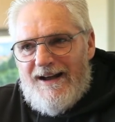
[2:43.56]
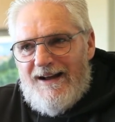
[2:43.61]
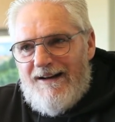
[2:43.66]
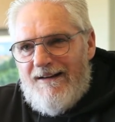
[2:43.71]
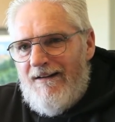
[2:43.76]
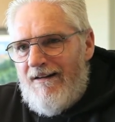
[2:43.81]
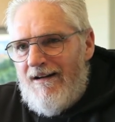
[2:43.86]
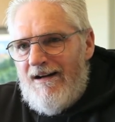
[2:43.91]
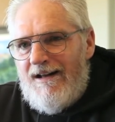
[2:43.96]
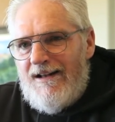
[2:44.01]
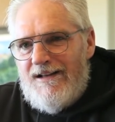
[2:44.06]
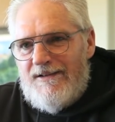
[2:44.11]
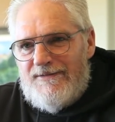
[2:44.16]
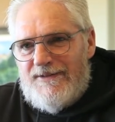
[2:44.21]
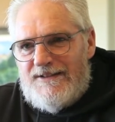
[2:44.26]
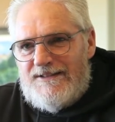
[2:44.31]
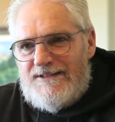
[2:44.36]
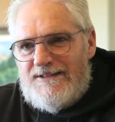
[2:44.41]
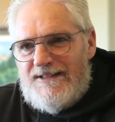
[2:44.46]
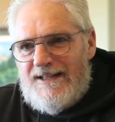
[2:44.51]
all of
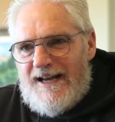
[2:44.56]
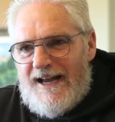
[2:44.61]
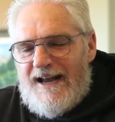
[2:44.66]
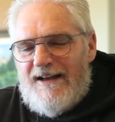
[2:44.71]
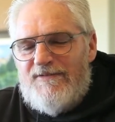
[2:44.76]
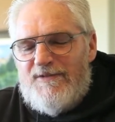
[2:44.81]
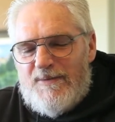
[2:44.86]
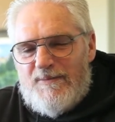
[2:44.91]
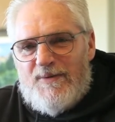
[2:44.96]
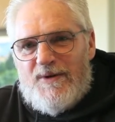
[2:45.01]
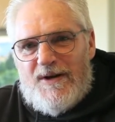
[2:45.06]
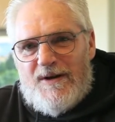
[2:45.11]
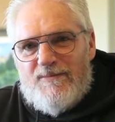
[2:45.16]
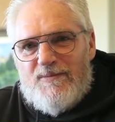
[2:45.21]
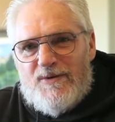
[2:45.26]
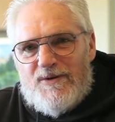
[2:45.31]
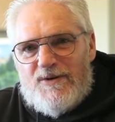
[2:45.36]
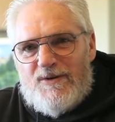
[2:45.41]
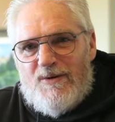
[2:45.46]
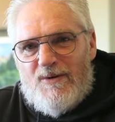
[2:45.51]
us have to put
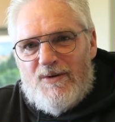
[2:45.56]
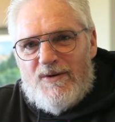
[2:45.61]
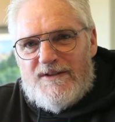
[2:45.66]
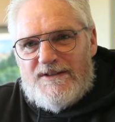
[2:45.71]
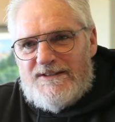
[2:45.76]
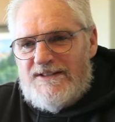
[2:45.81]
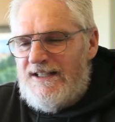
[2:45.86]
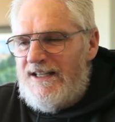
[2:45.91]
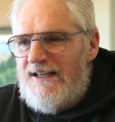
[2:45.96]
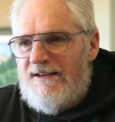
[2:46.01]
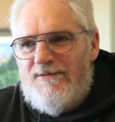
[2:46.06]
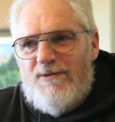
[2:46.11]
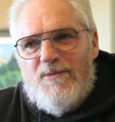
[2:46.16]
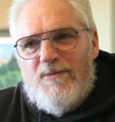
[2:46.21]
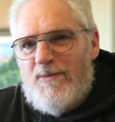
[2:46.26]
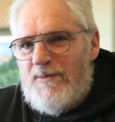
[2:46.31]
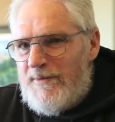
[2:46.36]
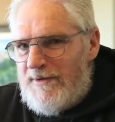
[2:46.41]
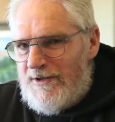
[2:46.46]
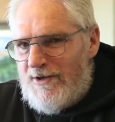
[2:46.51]
up with courts,
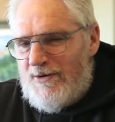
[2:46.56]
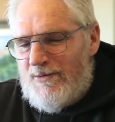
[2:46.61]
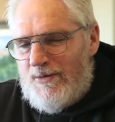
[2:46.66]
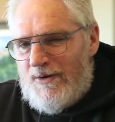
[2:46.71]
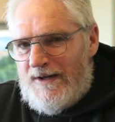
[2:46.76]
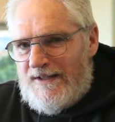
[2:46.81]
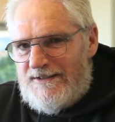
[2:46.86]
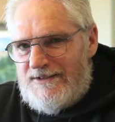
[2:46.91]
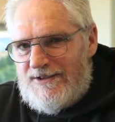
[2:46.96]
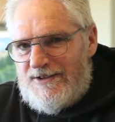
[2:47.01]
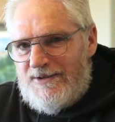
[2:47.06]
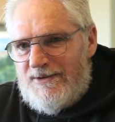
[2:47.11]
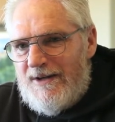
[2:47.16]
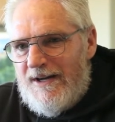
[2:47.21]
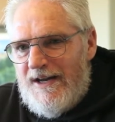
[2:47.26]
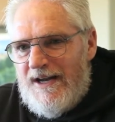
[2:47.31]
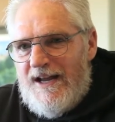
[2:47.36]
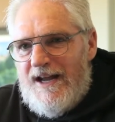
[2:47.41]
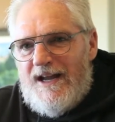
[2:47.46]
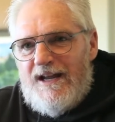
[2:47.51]
even when we don't want to.
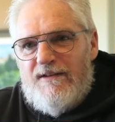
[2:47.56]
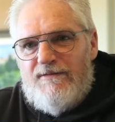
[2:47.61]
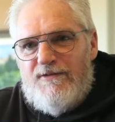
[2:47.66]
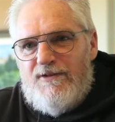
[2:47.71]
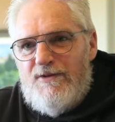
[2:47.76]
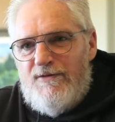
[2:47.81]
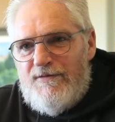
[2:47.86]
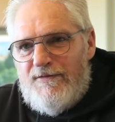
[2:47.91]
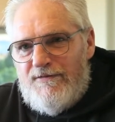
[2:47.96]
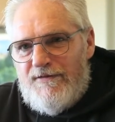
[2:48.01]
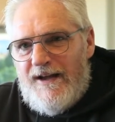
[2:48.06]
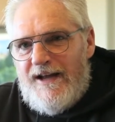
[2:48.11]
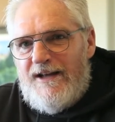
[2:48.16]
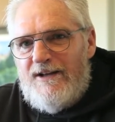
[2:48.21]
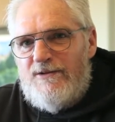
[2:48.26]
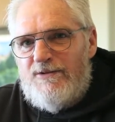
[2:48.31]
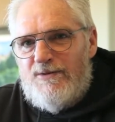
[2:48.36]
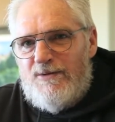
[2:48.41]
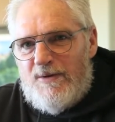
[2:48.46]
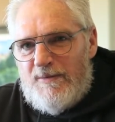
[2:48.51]
If you
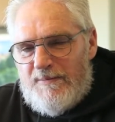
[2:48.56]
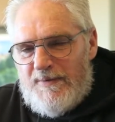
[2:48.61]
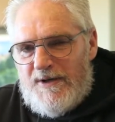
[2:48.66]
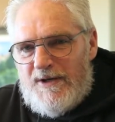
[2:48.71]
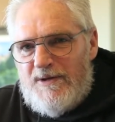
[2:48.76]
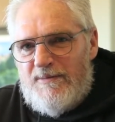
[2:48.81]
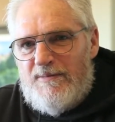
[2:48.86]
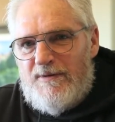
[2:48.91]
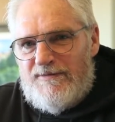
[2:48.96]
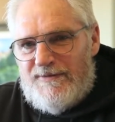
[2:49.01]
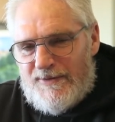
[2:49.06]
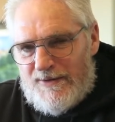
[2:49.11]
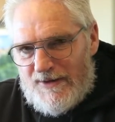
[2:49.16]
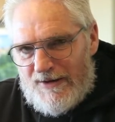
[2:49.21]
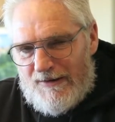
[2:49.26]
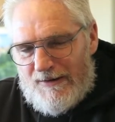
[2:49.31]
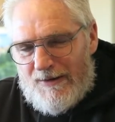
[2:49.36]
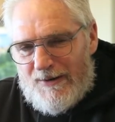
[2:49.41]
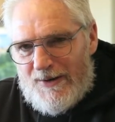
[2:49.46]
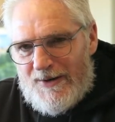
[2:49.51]
fail to appear before a
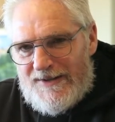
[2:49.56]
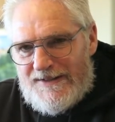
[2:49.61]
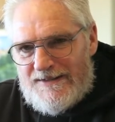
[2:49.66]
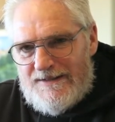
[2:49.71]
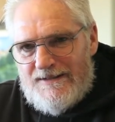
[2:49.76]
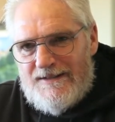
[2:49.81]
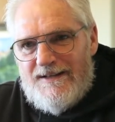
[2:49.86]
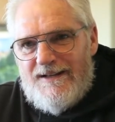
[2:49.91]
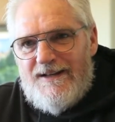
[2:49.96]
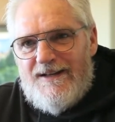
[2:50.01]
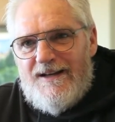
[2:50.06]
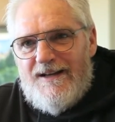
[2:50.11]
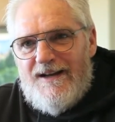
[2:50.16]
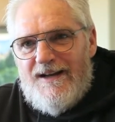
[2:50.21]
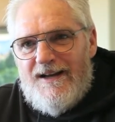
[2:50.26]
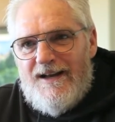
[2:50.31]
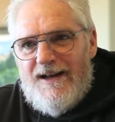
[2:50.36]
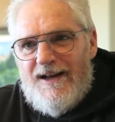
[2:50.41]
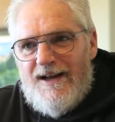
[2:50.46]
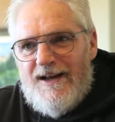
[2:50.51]
court,
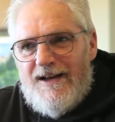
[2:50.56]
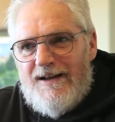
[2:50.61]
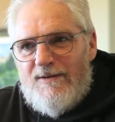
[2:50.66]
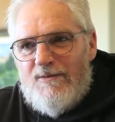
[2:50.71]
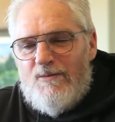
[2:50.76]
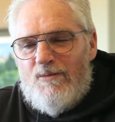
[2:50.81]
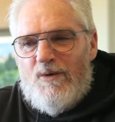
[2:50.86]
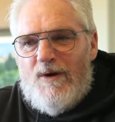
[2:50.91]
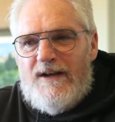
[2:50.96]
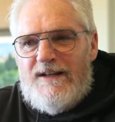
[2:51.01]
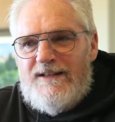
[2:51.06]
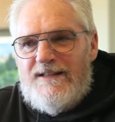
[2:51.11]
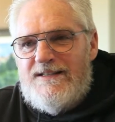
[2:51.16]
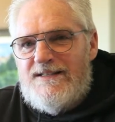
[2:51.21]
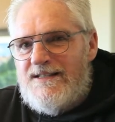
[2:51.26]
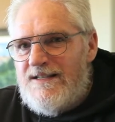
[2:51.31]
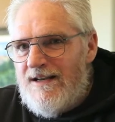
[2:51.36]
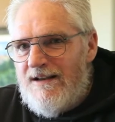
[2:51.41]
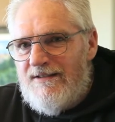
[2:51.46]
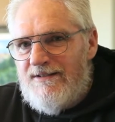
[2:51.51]
what
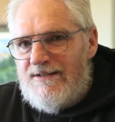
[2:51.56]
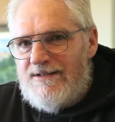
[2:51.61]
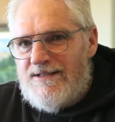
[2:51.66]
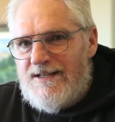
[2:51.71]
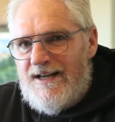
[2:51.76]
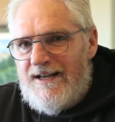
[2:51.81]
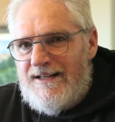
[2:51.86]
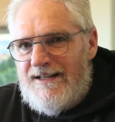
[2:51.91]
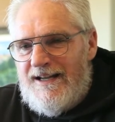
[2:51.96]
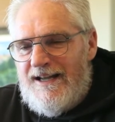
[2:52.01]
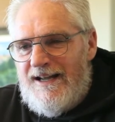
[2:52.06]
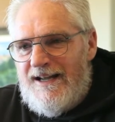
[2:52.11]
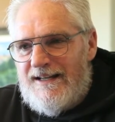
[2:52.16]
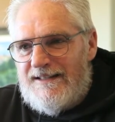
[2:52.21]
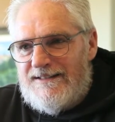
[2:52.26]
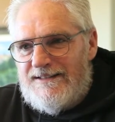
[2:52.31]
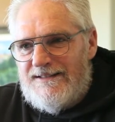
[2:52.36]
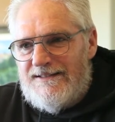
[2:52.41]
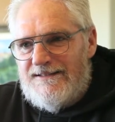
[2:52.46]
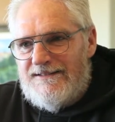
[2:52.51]
does the other side
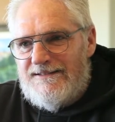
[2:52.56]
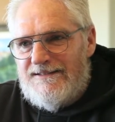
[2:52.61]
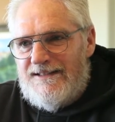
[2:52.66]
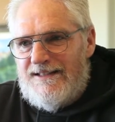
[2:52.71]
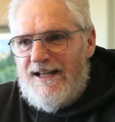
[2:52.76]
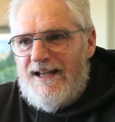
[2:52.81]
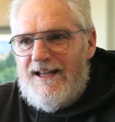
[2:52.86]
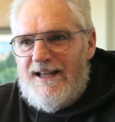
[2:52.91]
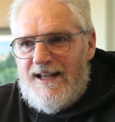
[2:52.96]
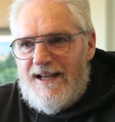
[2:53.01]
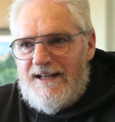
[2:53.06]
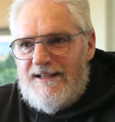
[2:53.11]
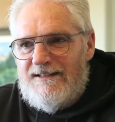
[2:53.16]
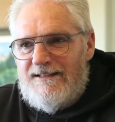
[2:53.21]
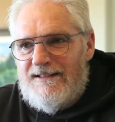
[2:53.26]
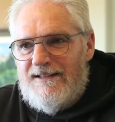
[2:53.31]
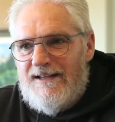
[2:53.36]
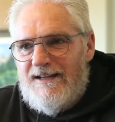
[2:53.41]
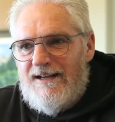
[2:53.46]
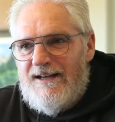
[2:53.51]
get? They
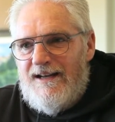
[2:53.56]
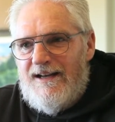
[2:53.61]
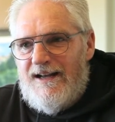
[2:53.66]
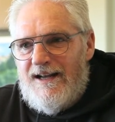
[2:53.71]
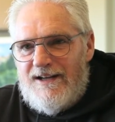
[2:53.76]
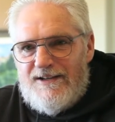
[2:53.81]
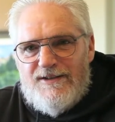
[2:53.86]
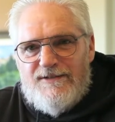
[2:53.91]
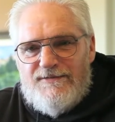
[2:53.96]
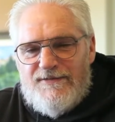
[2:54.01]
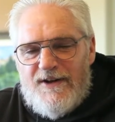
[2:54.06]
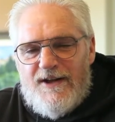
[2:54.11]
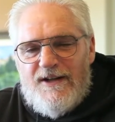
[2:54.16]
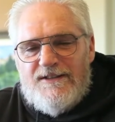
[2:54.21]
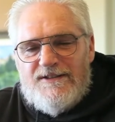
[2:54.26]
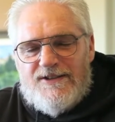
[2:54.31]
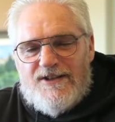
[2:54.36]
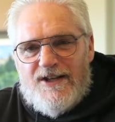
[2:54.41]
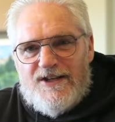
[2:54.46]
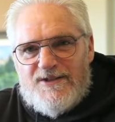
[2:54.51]
get a
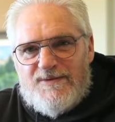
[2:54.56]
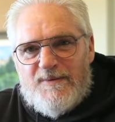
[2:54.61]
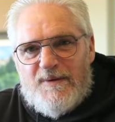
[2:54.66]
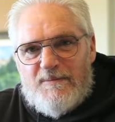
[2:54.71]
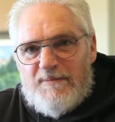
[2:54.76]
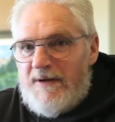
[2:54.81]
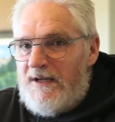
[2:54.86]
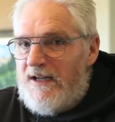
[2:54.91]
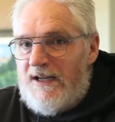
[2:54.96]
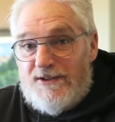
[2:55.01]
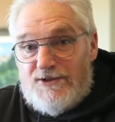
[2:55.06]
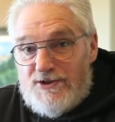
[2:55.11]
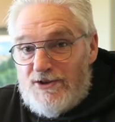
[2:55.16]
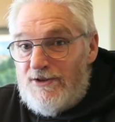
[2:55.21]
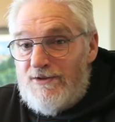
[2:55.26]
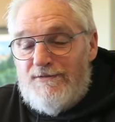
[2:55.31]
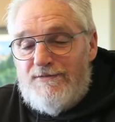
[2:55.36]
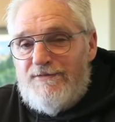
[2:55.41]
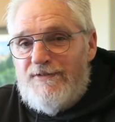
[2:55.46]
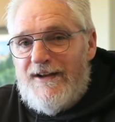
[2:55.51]
default judgment because
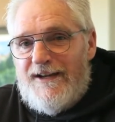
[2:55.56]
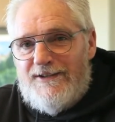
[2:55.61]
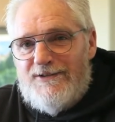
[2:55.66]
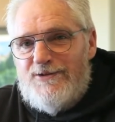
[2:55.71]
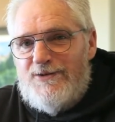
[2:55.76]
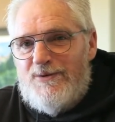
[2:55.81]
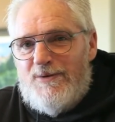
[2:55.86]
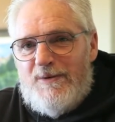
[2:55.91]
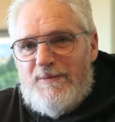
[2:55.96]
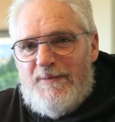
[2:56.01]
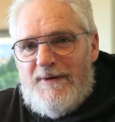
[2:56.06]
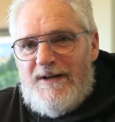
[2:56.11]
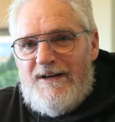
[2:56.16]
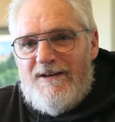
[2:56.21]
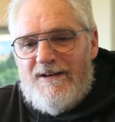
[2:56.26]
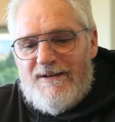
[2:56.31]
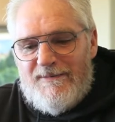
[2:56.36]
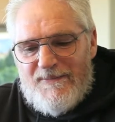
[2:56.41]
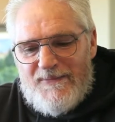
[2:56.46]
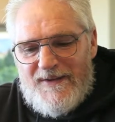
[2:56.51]
you failed to
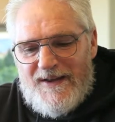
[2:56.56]
appear.